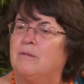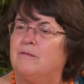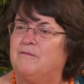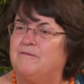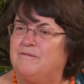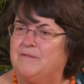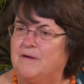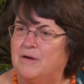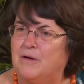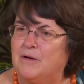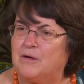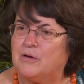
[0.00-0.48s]

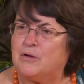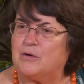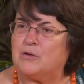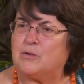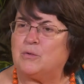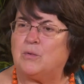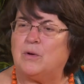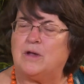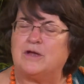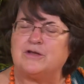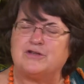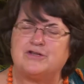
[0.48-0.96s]
Very
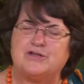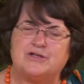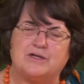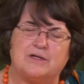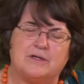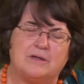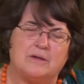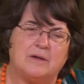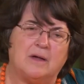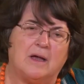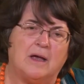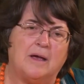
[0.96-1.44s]
good
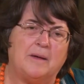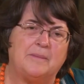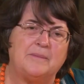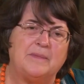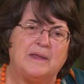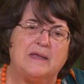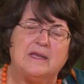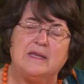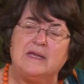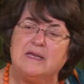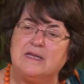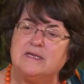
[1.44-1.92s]
question.
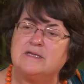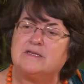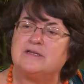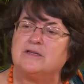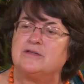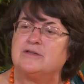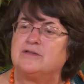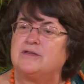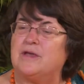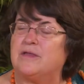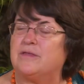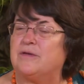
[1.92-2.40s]
In East
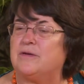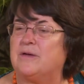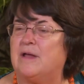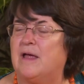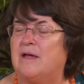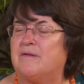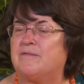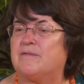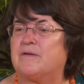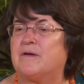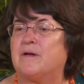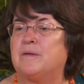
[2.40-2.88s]
and Southern
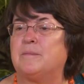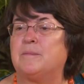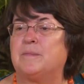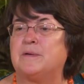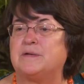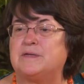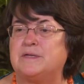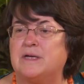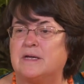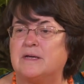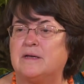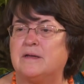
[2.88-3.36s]
Africa in
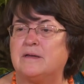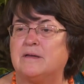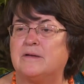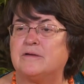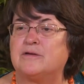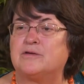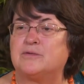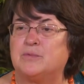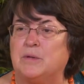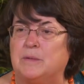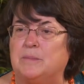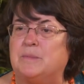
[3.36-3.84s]

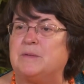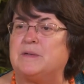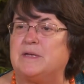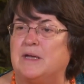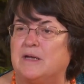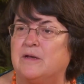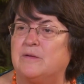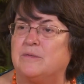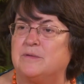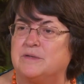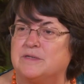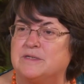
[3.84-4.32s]
particular, sweet
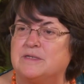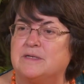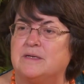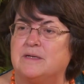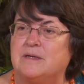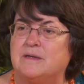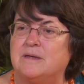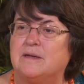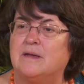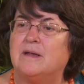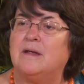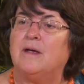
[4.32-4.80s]
potato is
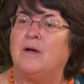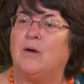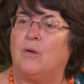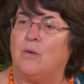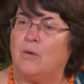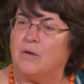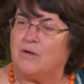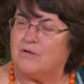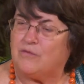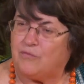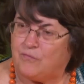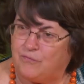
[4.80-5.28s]
seen
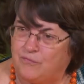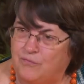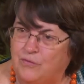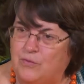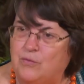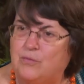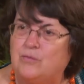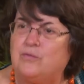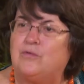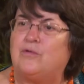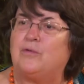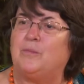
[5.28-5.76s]
or is
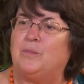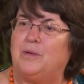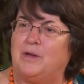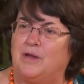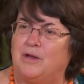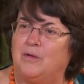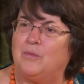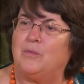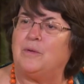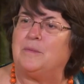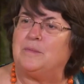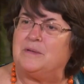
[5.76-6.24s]
viewed to
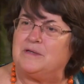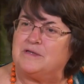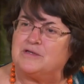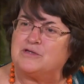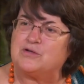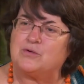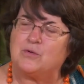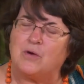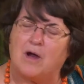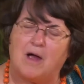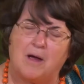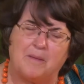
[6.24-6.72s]
be a women's
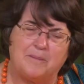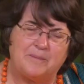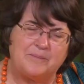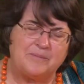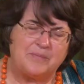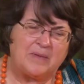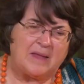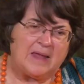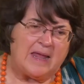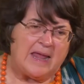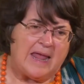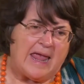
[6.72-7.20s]
crop.
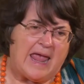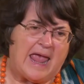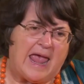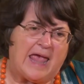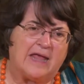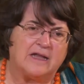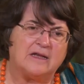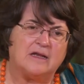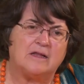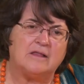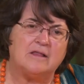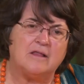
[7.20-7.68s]

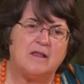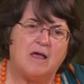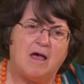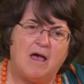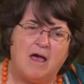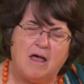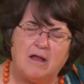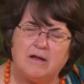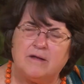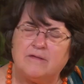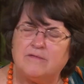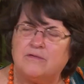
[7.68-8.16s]
And a
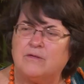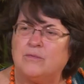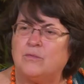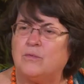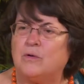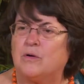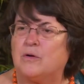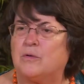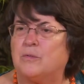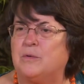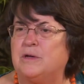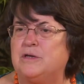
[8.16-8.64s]
lot of the
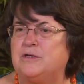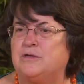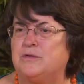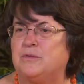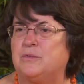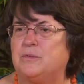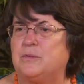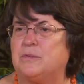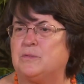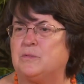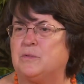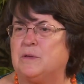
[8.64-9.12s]
work we
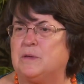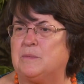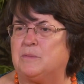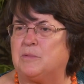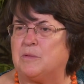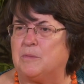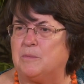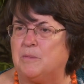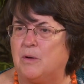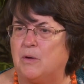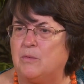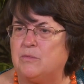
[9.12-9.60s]
do when we
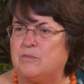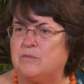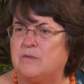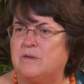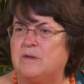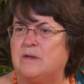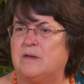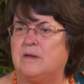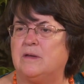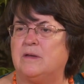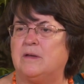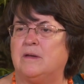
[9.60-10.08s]
promote
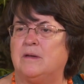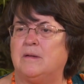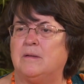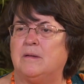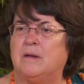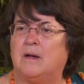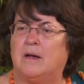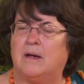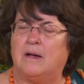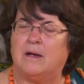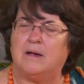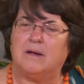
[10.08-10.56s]
the